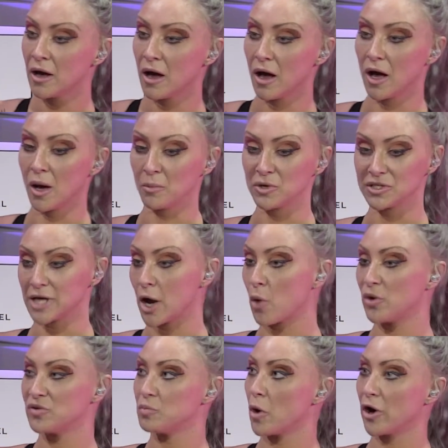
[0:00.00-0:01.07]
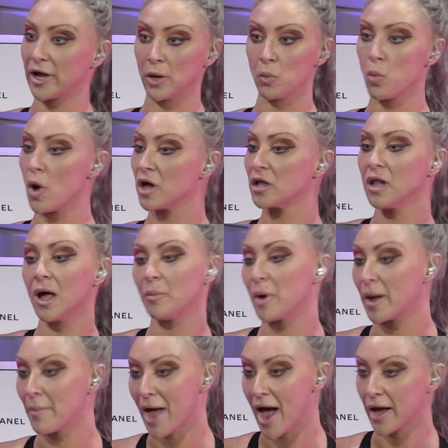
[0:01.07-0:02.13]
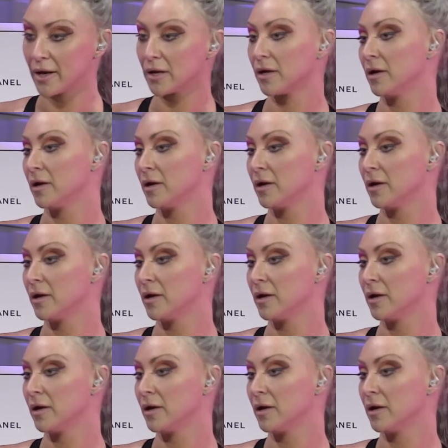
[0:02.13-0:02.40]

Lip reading: Because I always market what club I'm at,